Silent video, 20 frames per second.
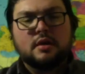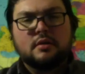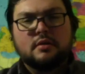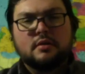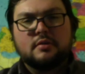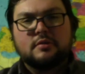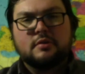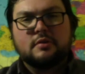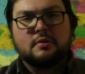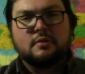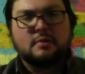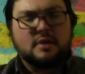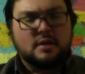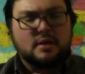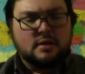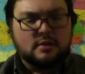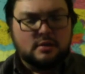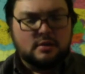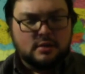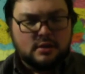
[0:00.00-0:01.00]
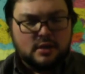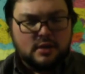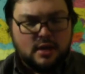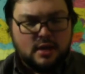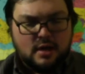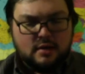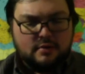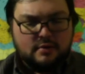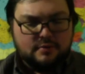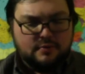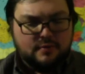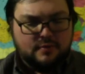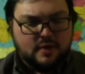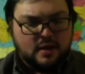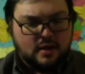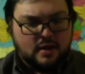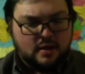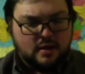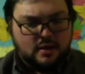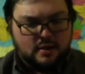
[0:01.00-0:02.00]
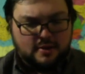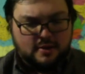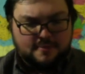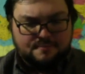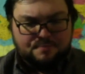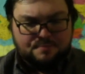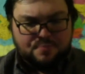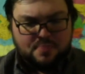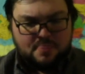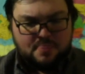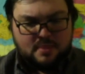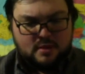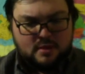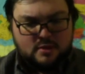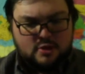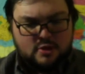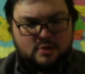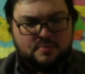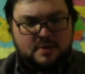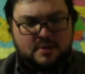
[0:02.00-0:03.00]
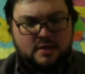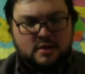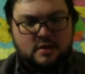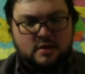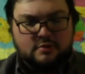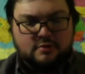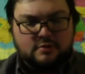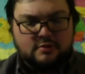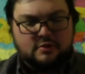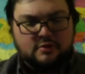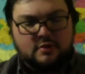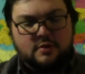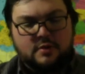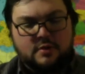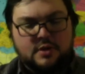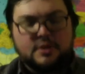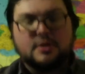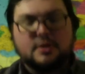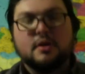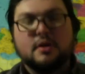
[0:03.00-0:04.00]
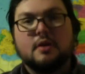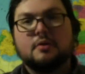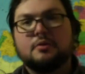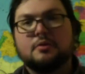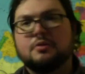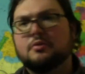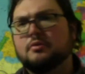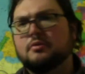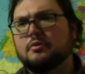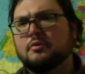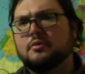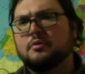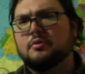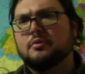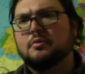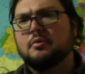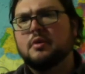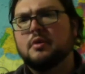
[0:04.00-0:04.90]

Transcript: So a lot of European countries are going to go through